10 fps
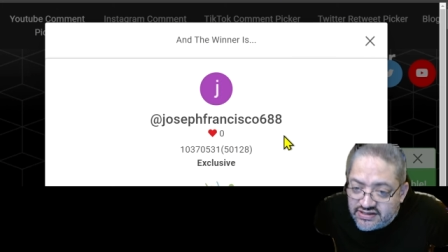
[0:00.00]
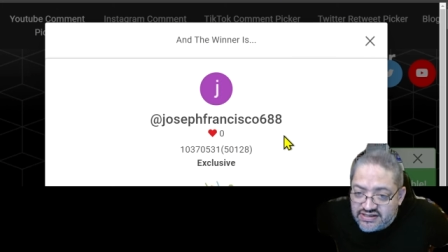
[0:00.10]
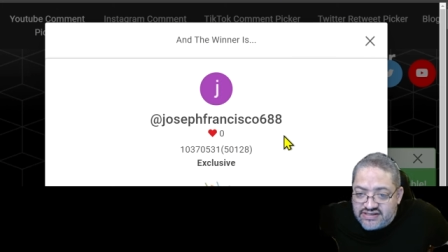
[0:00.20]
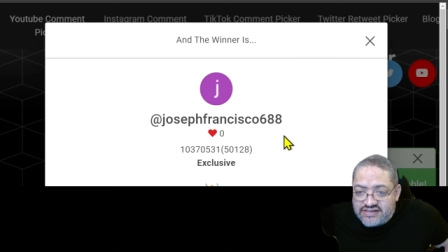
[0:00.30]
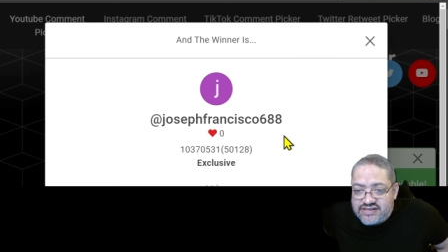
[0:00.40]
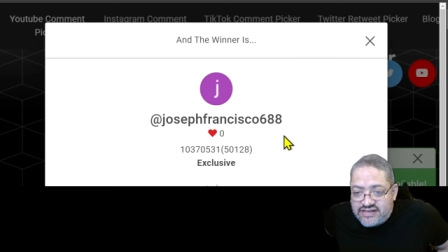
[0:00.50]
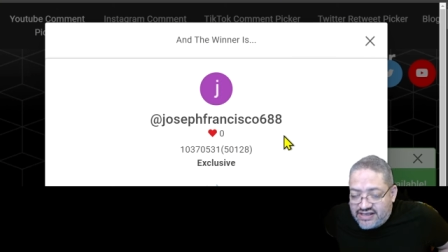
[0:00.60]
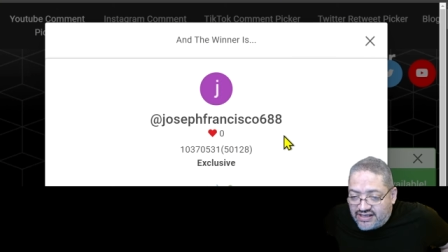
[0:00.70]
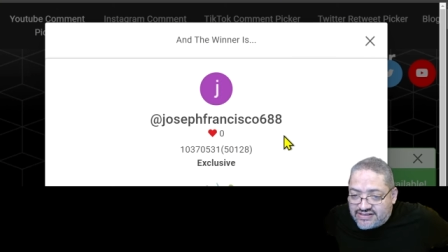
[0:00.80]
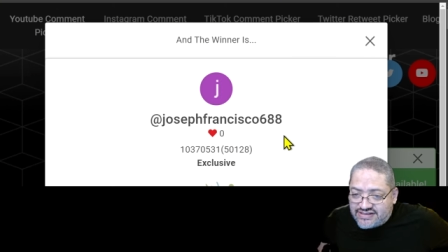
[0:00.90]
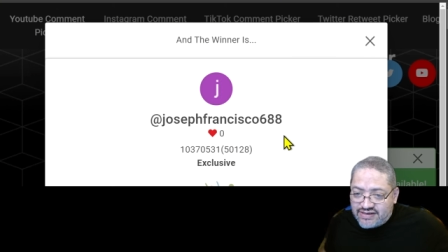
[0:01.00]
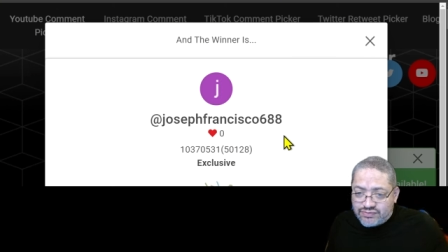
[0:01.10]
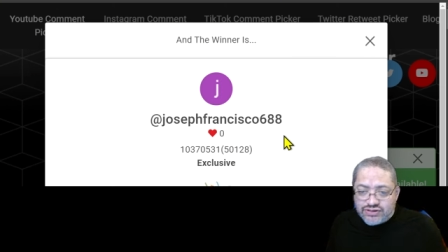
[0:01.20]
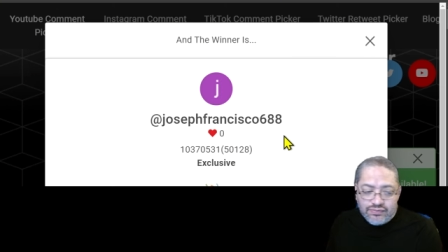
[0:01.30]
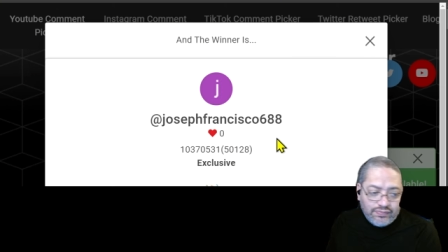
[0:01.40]
This it
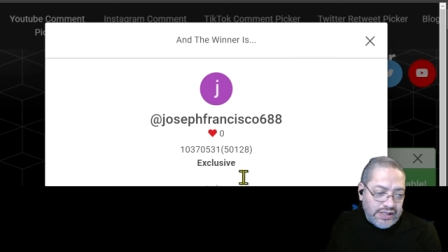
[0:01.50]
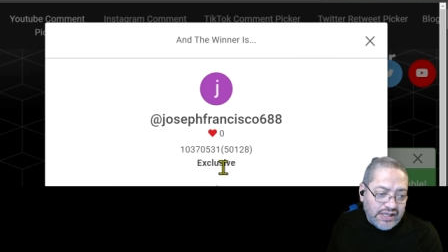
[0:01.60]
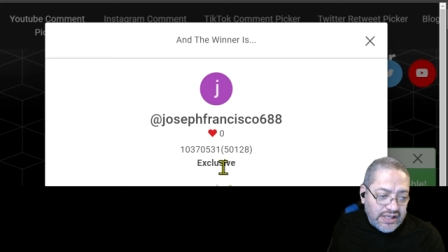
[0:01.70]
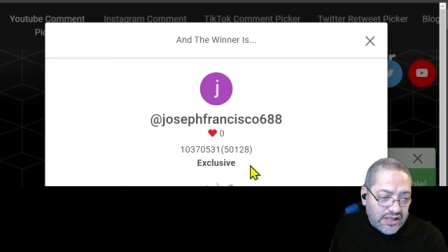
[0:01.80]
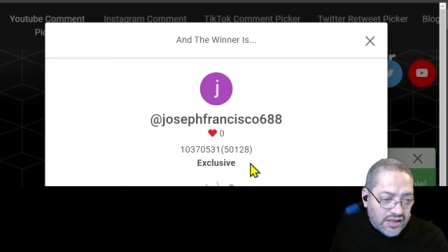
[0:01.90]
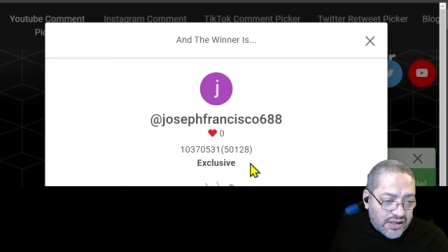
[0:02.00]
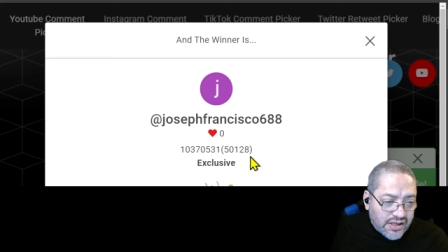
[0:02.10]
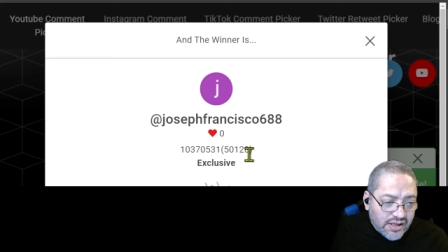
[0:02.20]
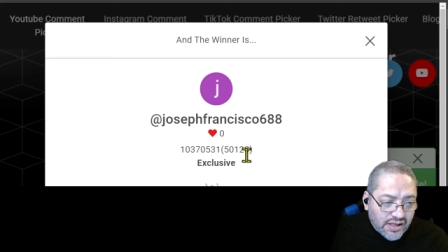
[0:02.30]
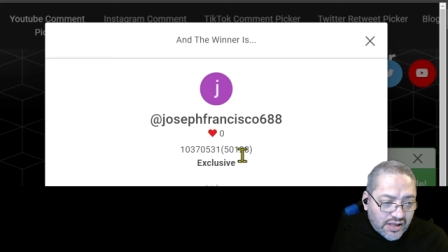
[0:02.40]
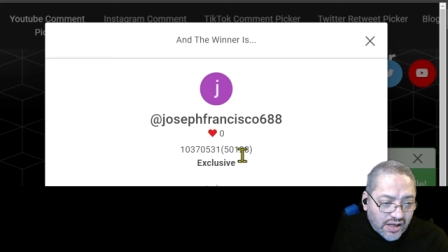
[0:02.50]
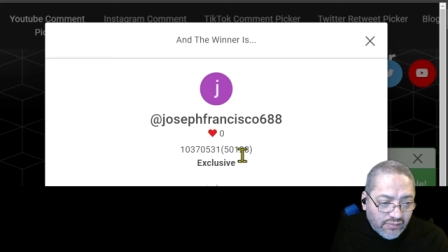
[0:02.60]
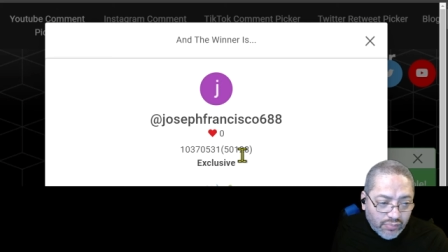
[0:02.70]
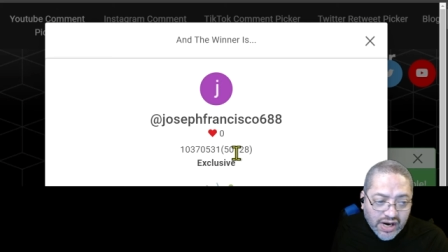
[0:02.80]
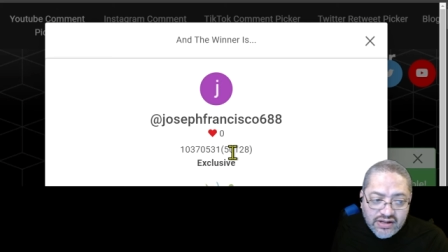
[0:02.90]
seems to be
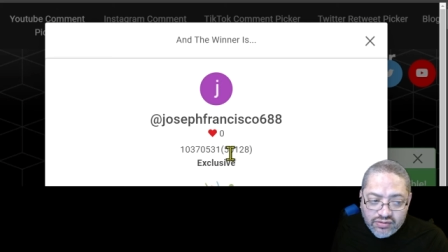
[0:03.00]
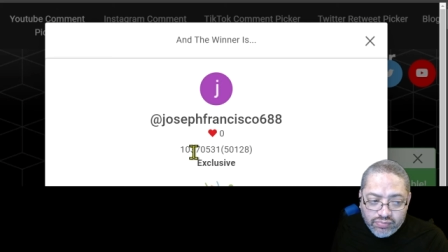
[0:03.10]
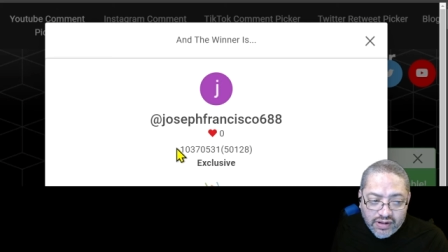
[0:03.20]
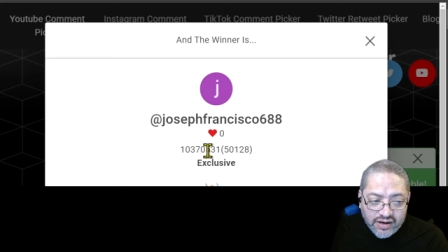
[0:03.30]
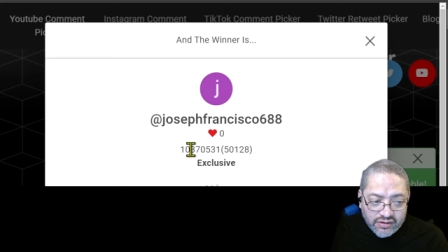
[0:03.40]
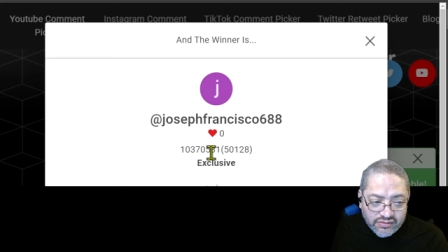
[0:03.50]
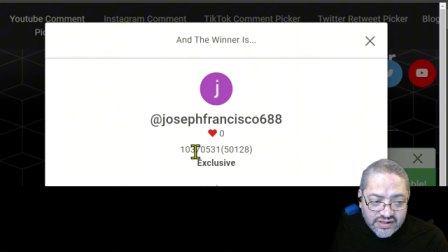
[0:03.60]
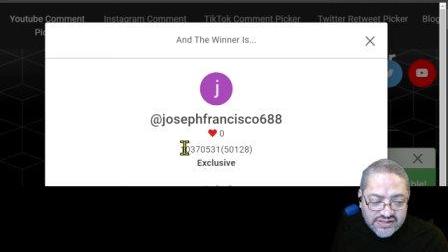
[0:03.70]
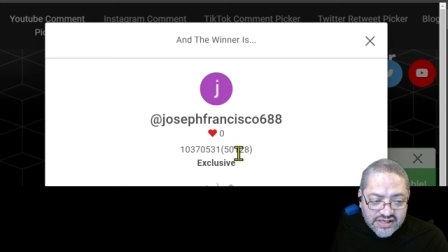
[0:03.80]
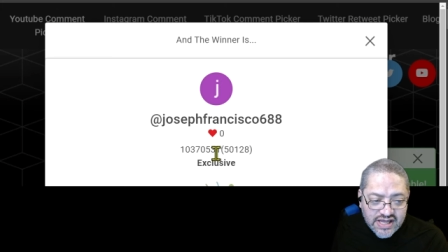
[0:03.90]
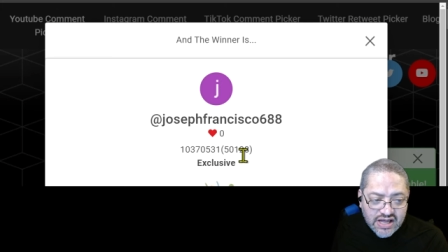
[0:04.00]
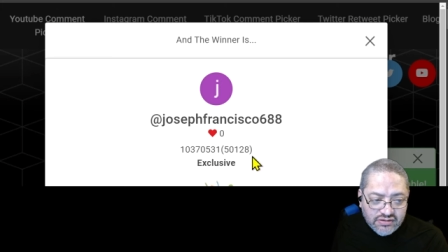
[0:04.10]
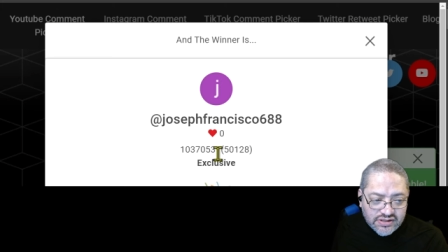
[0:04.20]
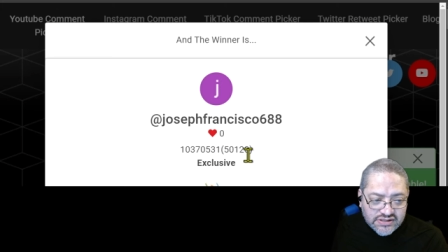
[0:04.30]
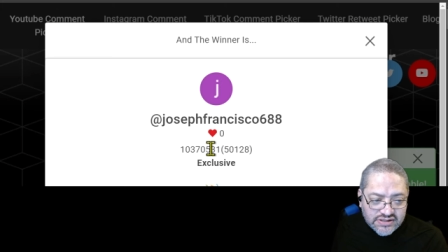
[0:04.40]
a brand new player. This
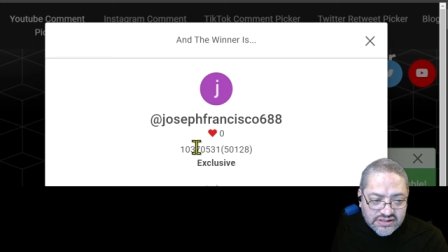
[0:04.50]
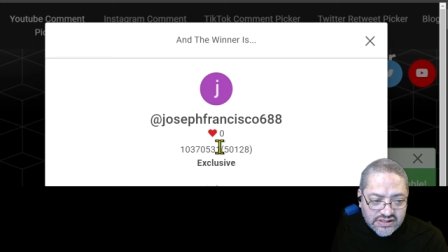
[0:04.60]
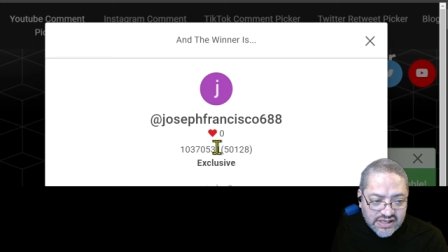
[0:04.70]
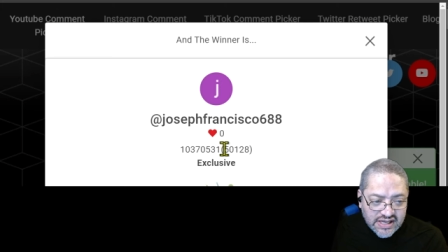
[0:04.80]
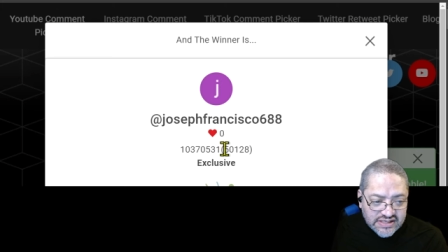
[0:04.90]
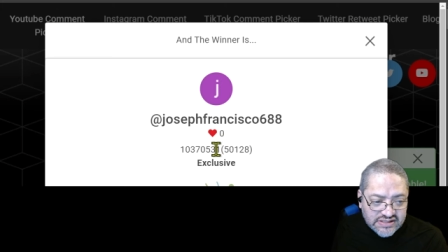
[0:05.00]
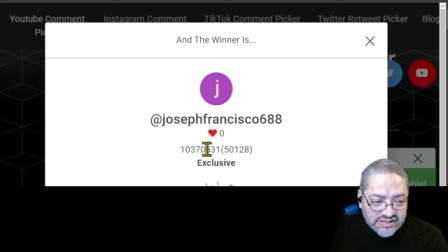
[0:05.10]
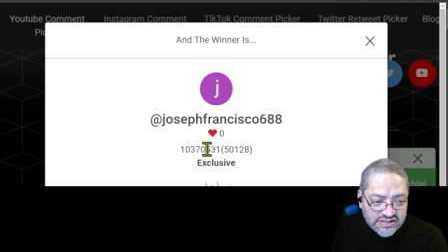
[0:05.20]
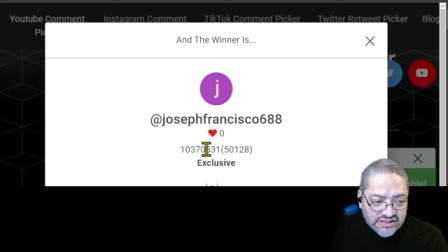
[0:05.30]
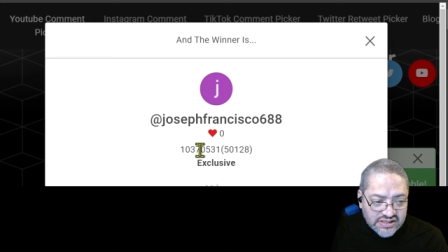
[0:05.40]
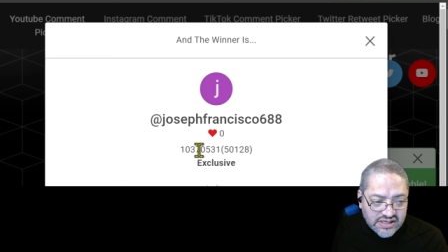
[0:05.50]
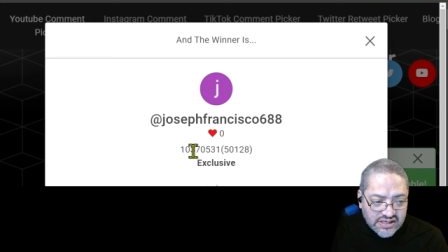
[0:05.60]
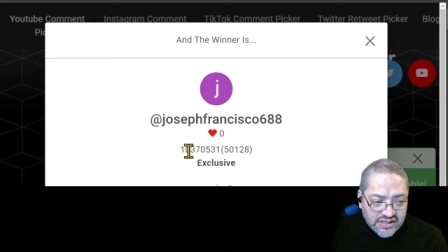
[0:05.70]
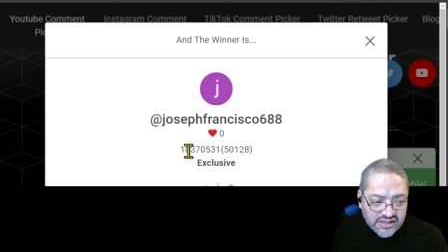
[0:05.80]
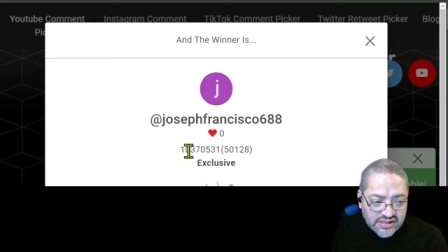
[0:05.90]
account is has
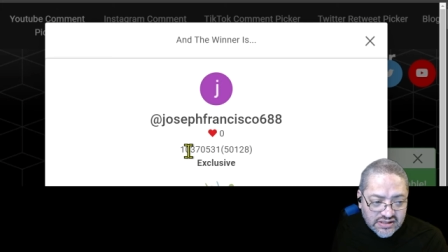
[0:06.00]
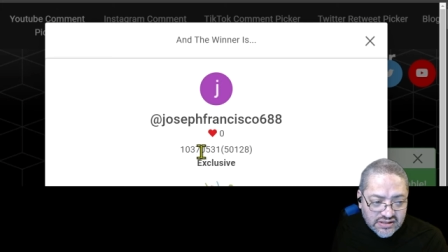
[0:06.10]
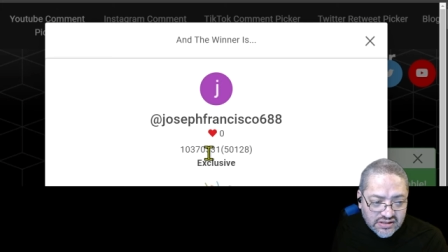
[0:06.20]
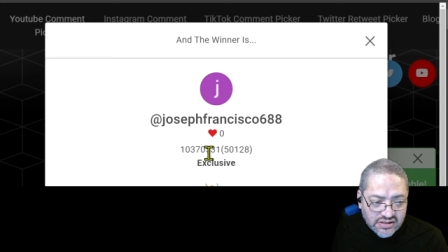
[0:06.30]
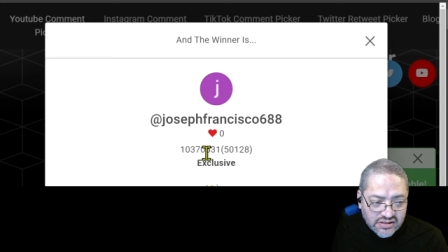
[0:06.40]
uh,